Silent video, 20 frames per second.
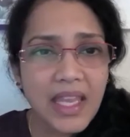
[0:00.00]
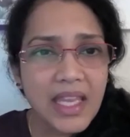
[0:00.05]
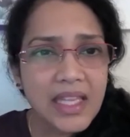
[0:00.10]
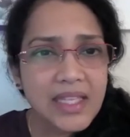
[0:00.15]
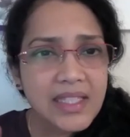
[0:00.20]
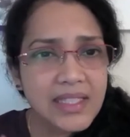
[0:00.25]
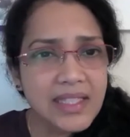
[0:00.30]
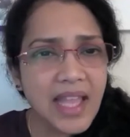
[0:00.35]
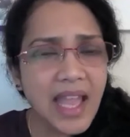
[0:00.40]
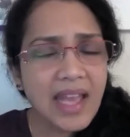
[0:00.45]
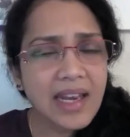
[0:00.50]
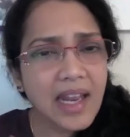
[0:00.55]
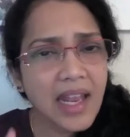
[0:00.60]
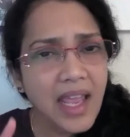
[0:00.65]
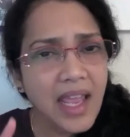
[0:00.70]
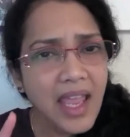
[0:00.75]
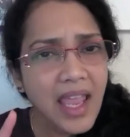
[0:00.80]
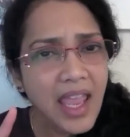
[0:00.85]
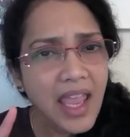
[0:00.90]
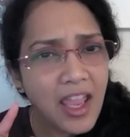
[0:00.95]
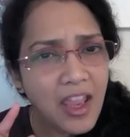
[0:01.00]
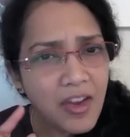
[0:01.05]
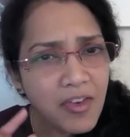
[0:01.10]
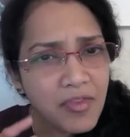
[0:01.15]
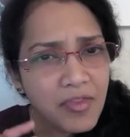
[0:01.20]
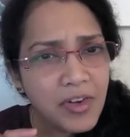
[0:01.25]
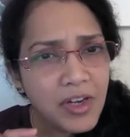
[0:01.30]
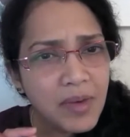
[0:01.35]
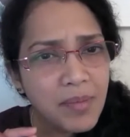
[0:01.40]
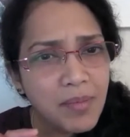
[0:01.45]
It's that
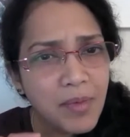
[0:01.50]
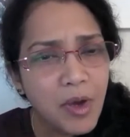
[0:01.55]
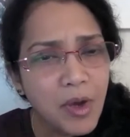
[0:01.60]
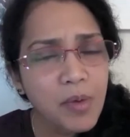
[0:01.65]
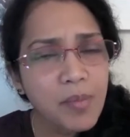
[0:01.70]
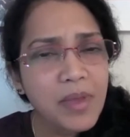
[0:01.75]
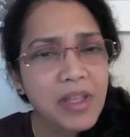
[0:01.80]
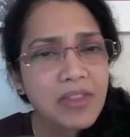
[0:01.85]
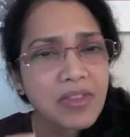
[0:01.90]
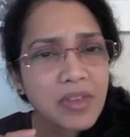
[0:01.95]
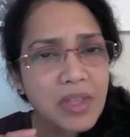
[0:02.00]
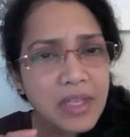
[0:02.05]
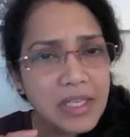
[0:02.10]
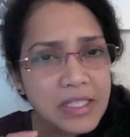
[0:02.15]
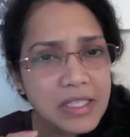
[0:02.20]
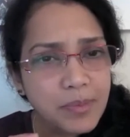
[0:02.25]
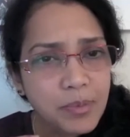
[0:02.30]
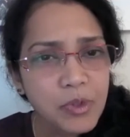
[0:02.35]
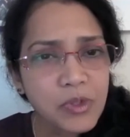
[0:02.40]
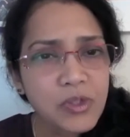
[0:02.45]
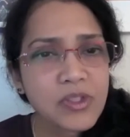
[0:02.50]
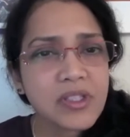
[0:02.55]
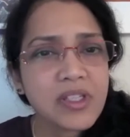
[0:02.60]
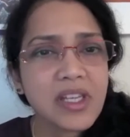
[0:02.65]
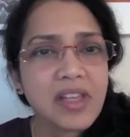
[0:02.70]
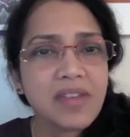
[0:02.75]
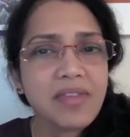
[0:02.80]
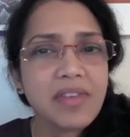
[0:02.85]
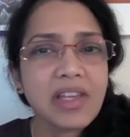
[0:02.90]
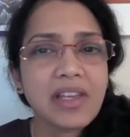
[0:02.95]
every moment this
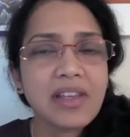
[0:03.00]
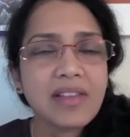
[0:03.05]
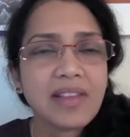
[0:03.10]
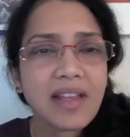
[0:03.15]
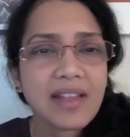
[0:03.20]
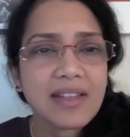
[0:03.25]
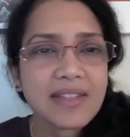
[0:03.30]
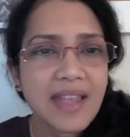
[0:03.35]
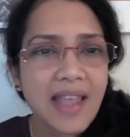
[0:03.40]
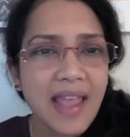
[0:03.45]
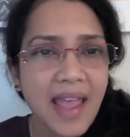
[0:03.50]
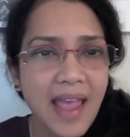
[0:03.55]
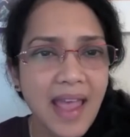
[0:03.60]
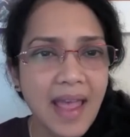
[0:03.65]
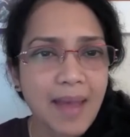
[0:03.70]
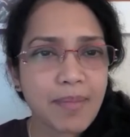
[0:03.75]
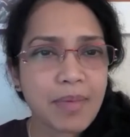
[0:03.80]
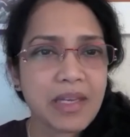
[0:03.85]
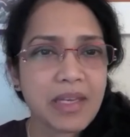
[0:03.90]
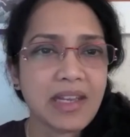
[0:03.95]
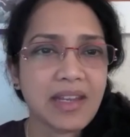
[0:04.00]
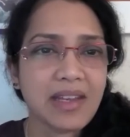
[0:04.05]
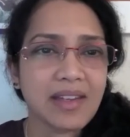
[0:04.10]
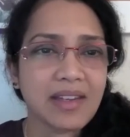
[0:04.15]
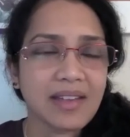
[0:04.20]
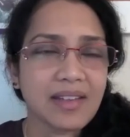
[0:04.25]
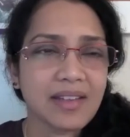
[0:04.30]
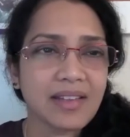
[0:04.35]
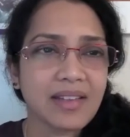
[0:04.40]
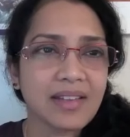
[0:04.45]
perceiving that's
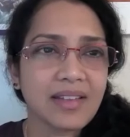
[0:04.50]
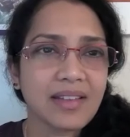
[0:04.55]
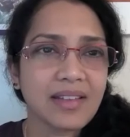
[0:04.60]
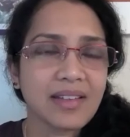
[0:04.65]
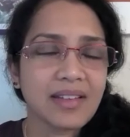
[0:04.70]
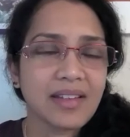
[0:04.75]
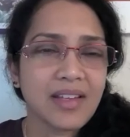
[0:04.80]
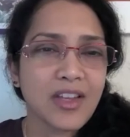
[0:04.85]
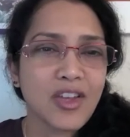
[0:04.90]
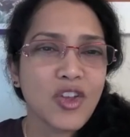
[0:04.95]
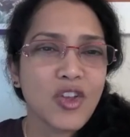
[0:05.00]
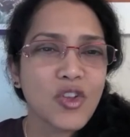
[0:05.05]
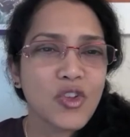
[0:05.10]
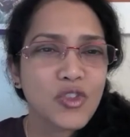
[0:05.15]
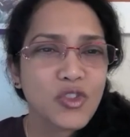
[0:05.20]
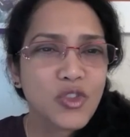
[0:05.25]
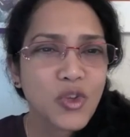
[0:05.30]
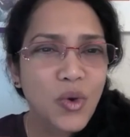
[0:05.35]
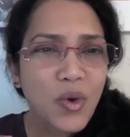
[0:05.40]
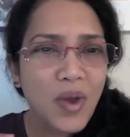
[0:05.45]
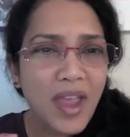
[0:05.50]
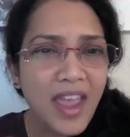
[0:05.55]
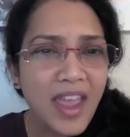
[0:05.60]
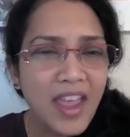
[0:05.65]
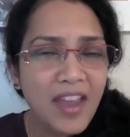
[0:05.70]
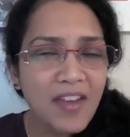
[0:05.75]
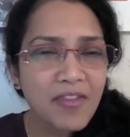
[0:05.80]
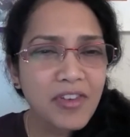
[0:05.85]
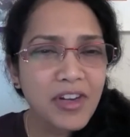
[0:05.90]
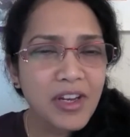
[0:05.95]
happening. So
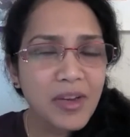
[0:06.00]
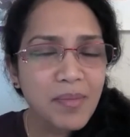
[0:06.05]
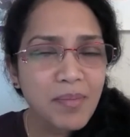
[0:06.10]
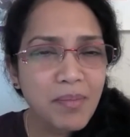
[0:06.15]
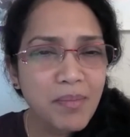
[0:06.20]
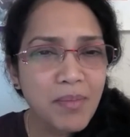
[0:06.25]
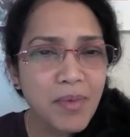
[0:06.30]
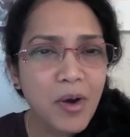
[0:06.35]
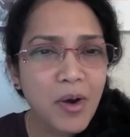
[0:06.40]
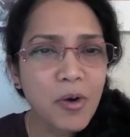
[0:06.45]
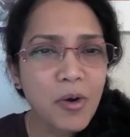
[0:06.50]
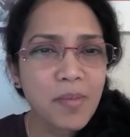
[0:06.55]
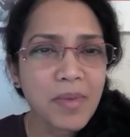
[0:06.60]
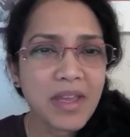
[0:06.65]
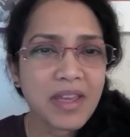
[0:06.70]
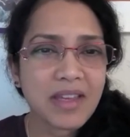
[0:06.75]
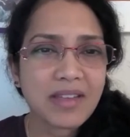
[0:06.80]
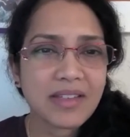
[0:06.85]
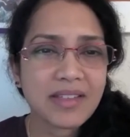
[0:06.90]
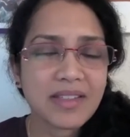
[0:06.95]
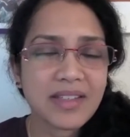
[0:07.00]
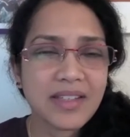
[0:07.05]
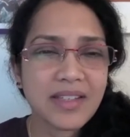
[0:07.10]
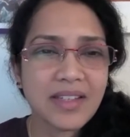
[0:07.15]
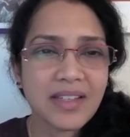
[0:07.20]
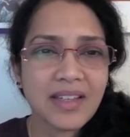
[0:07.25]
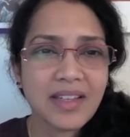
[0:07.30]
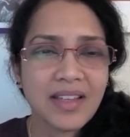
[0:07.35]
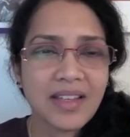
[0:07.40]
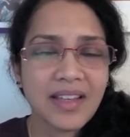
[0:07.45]
every moment,
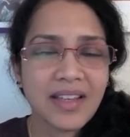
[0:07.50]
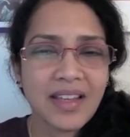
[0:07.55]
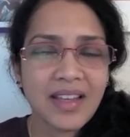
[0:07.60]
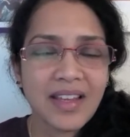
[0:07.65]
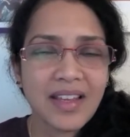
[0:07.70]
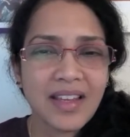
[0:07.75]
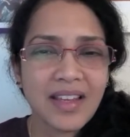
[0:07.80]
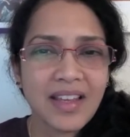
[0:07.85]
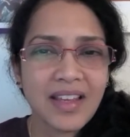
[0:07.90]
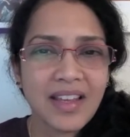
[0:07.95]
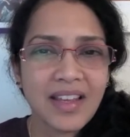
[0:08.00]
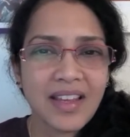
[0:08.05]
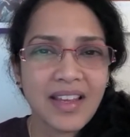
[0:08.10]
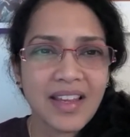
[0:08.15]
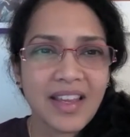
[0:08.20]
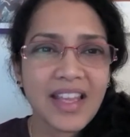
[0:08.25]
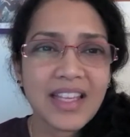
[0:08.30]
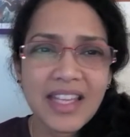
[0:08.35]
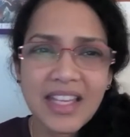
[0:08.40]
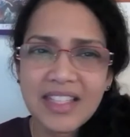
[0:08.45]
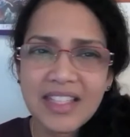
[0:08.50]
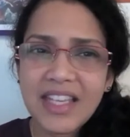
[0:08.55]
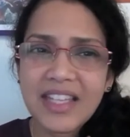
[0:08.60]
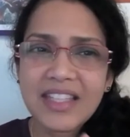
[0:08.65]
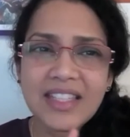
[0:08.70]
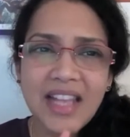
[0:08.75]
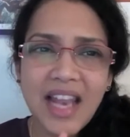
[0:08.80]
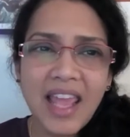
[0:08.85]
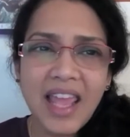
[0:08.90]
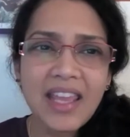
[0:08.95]

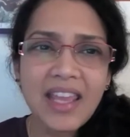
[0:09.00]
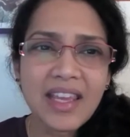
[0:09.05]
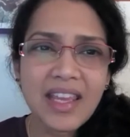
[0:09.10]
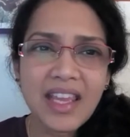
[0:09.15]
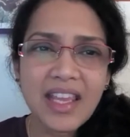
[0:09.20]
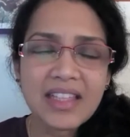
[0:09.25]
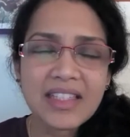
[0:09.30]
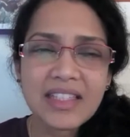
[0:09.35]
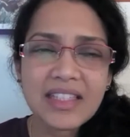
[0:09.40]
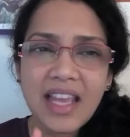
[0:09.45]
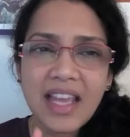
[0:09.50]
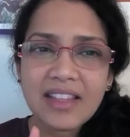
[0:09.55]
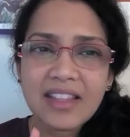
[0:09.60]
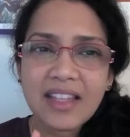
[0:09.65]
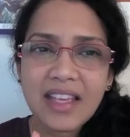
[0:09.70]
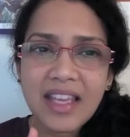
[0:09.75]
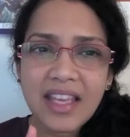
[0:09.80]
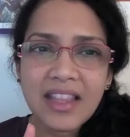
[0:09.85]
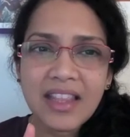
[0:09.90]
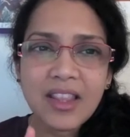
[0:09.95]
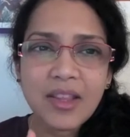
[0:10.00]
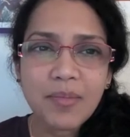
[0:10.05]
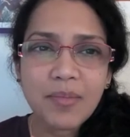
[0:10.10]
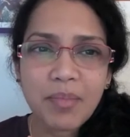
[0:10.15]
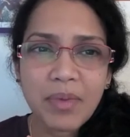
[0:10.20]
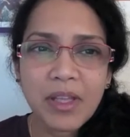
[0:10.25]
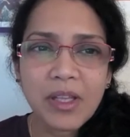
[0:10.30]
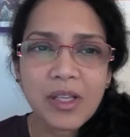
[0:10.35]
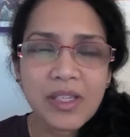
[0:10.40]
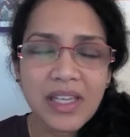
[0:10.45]
it's like in the
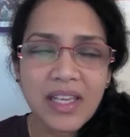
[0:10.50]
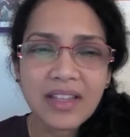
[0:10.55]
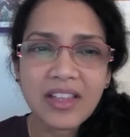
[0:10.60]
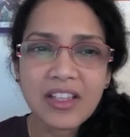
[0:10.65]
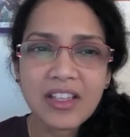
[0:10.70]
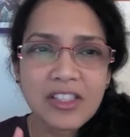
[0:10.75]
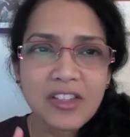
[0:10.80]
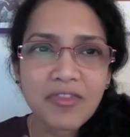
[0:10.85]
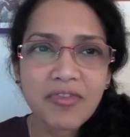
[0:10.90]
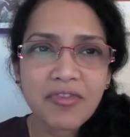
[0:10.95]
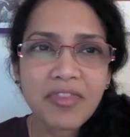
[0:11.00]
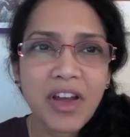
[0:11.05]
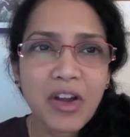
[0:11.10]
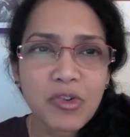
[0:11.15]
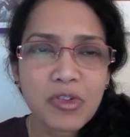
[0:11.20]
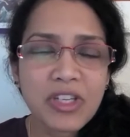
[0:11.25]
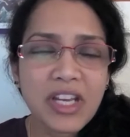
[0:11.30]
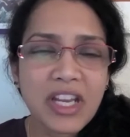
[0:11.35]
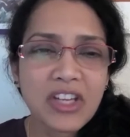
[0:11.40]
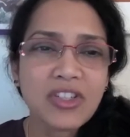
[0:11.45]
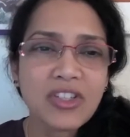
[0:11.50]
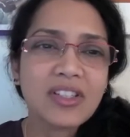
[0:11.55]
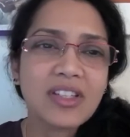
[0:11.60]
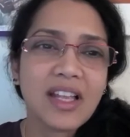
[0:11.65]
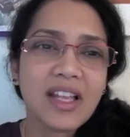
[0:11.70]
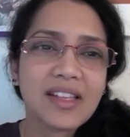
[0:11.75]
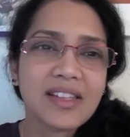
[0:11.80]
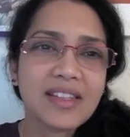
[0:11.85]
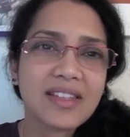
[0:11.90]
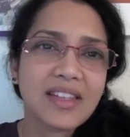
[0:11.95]
building, there's a foundation
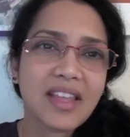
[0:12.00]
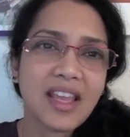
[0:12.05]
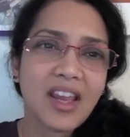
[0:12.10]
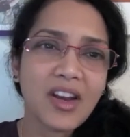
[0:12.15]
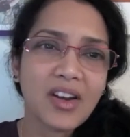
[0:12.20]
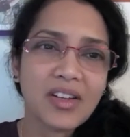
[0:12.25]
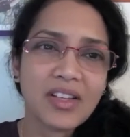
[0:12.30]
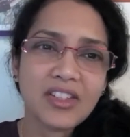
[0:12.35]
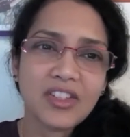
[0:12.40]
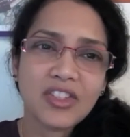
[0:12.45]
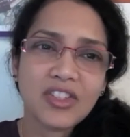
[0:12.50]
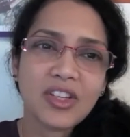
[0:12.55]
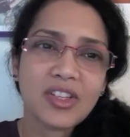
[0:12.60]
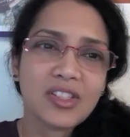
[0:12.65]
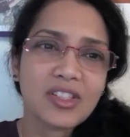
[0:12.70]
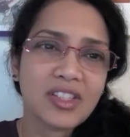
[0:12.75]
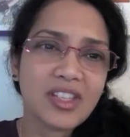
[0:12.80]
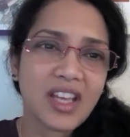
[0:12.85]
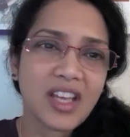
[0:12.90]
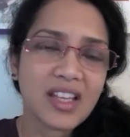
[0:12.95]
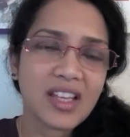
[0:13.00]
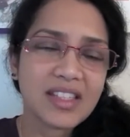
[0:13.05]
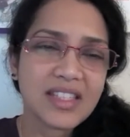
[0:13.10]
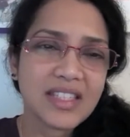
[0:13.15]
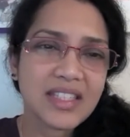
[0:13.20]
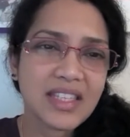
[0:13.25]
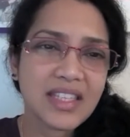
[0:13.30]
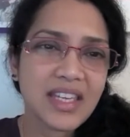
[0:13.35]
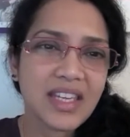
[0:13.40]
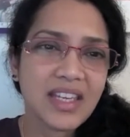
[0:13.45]
that's there. It's just not
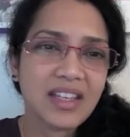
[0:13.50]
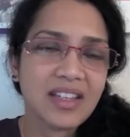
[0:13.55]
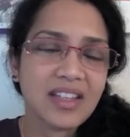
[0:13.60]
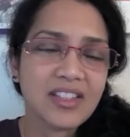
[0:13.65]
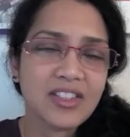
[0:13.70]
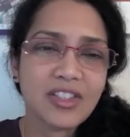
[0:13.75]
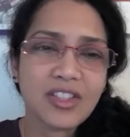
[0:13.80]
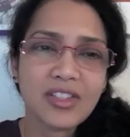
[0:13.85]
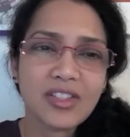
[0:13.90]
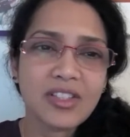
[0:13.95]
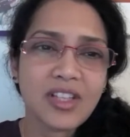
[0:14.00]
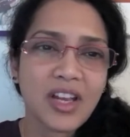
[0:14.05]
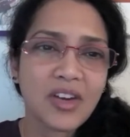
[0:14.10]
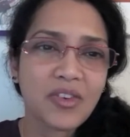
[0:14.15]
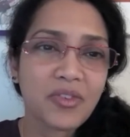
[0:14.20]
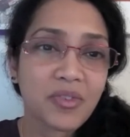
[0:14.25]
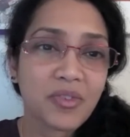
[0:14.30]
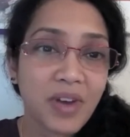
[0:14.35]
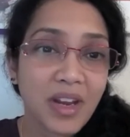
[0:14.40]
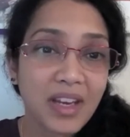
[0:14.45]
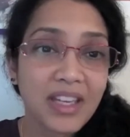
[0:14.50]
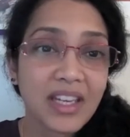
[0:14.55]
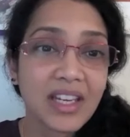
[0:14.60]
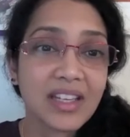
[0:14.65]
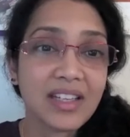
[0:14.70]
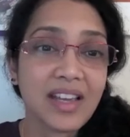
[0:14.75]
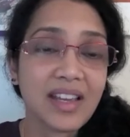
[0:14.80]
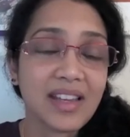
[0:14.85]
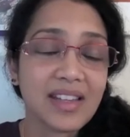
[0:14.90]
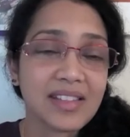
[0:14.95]
seen. It's just not
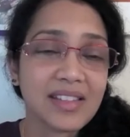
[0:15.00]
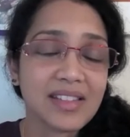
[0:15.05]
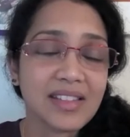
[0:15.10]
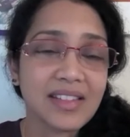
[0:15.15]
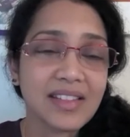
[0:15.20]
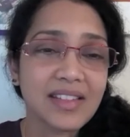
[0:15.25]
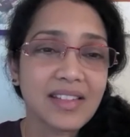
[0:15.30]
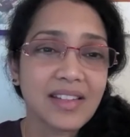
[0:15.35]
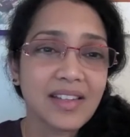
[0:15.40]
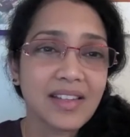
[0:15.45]
recognized.